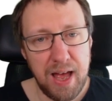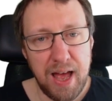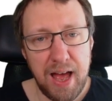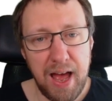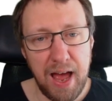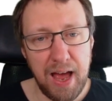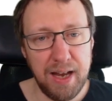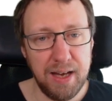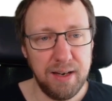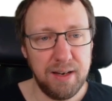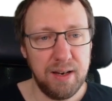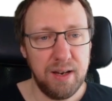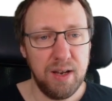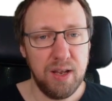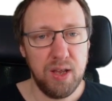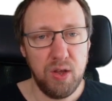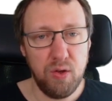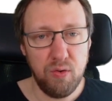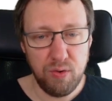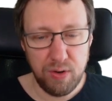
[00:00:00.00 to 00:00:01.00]
and
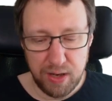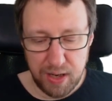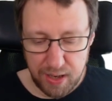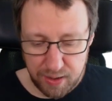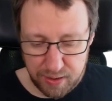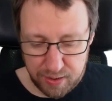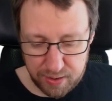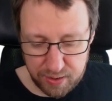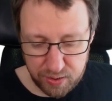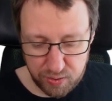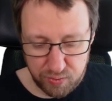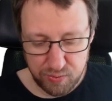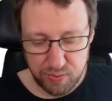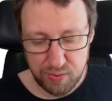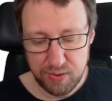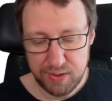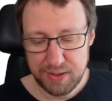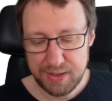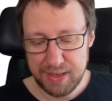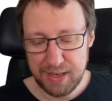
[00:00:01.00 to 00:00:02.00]
you need
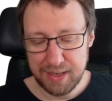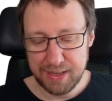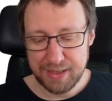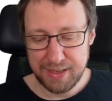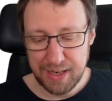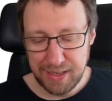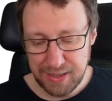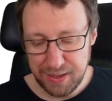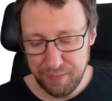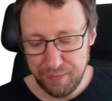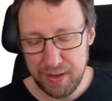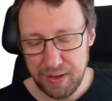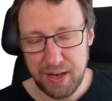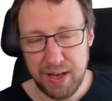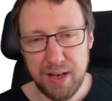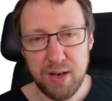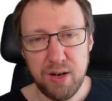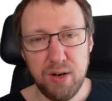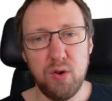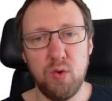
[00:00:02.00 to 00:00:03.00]
to
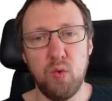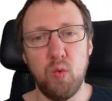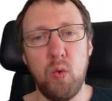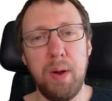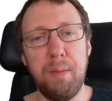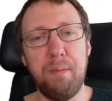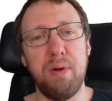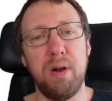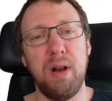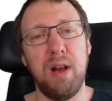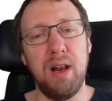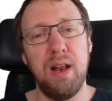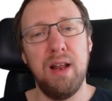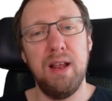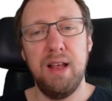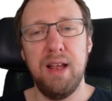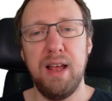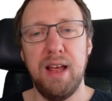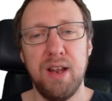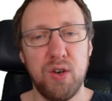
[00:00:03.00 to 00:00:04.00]
successively ripple
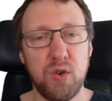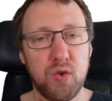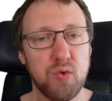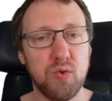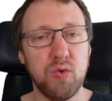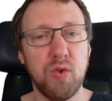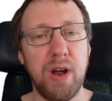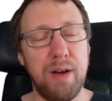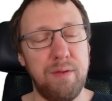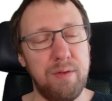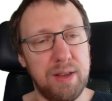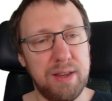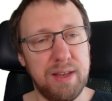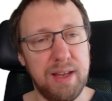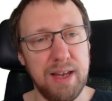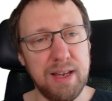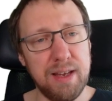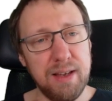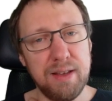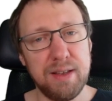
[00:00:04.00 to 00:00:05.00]
through
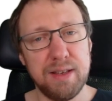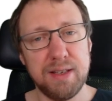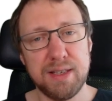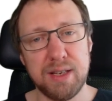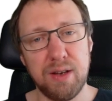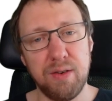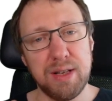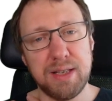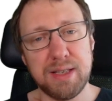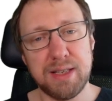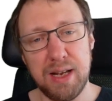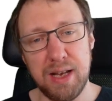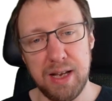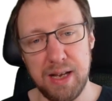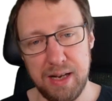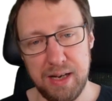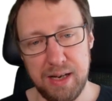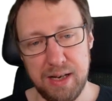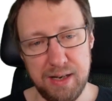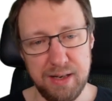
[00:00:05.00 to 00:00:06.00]
everything. So it's
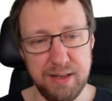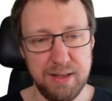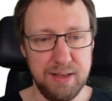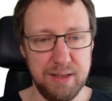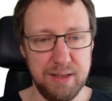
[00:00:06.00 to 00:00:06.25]
the